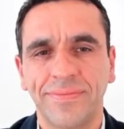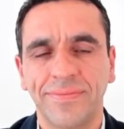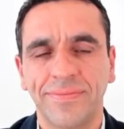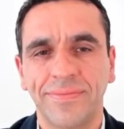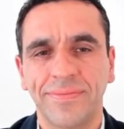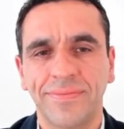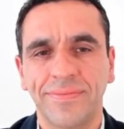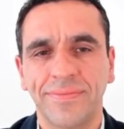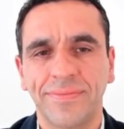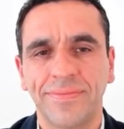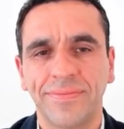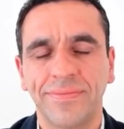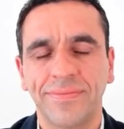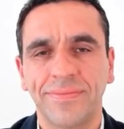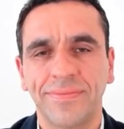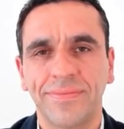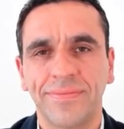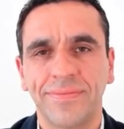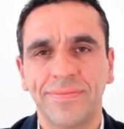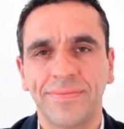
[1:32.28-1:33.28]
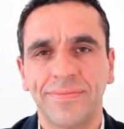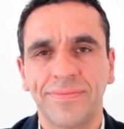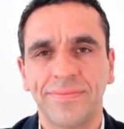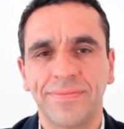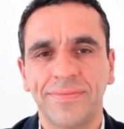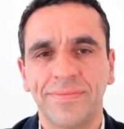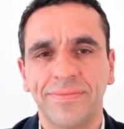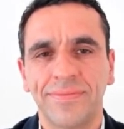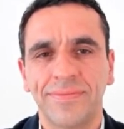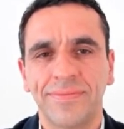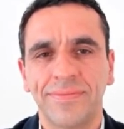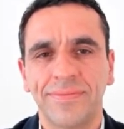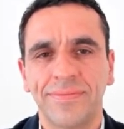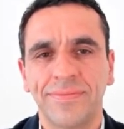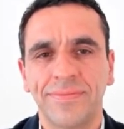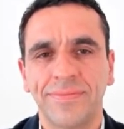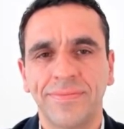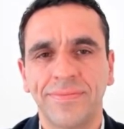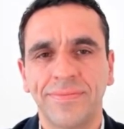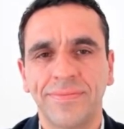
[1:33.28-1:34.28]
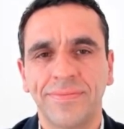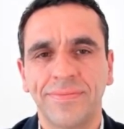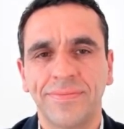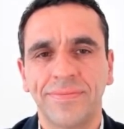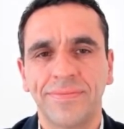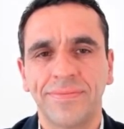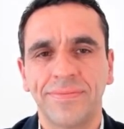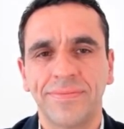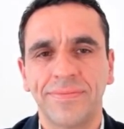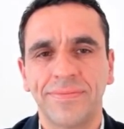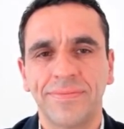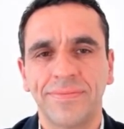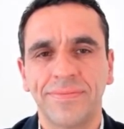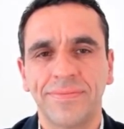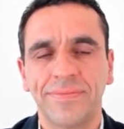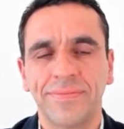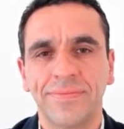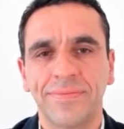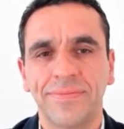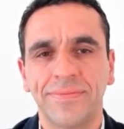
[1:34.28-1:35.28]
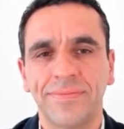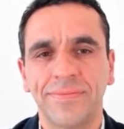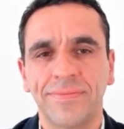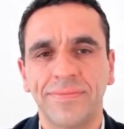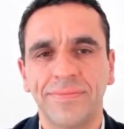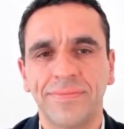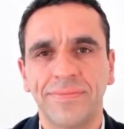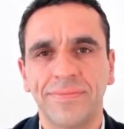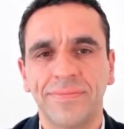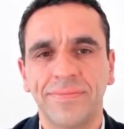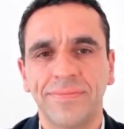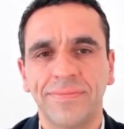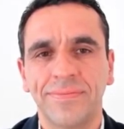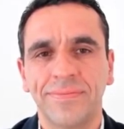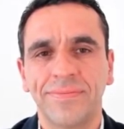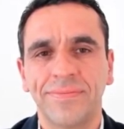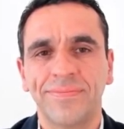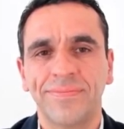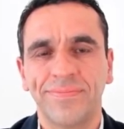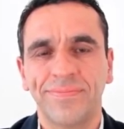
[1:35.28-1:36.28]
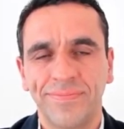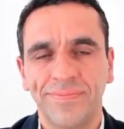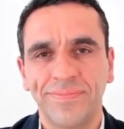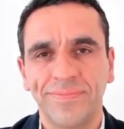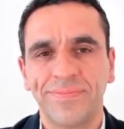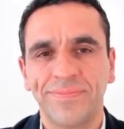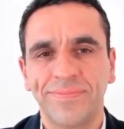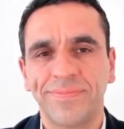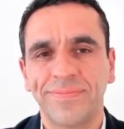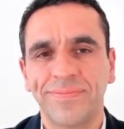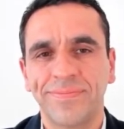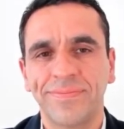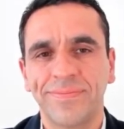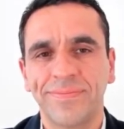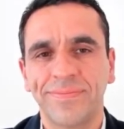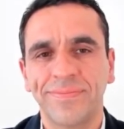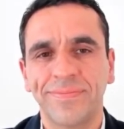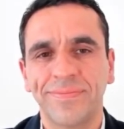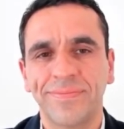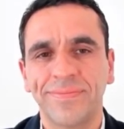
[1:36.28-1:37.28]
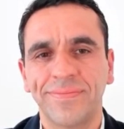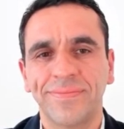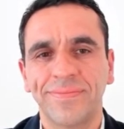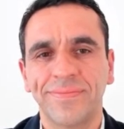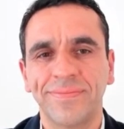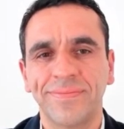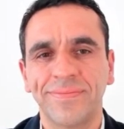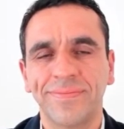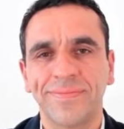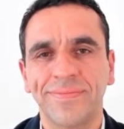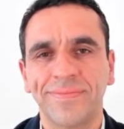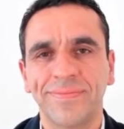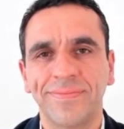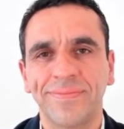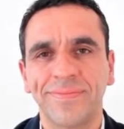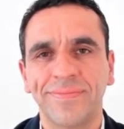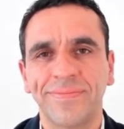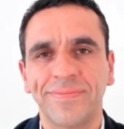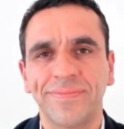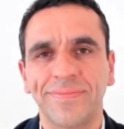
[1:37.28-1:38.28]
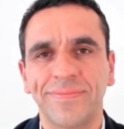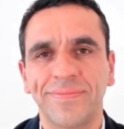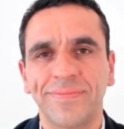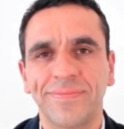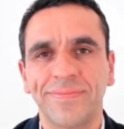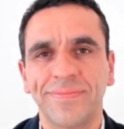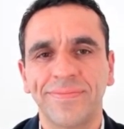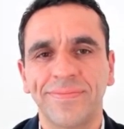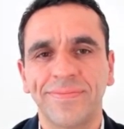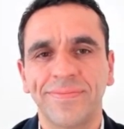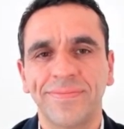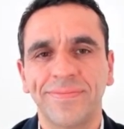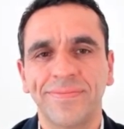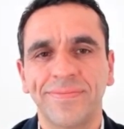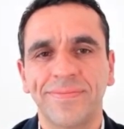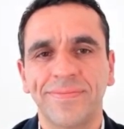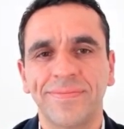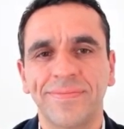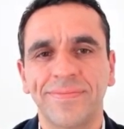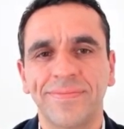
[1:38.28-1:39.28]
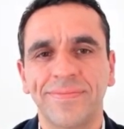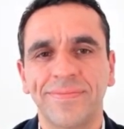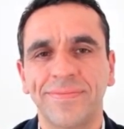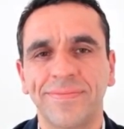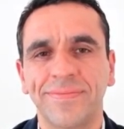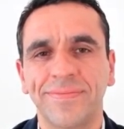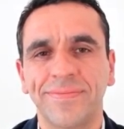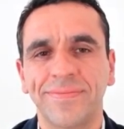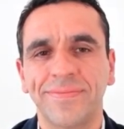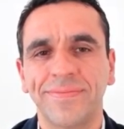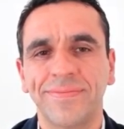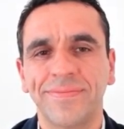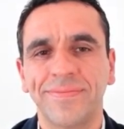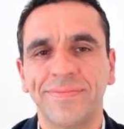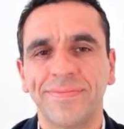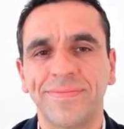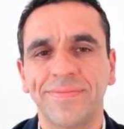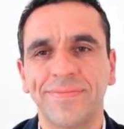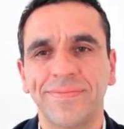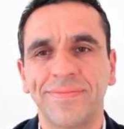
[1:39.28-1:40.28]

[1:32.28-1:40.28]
(silent)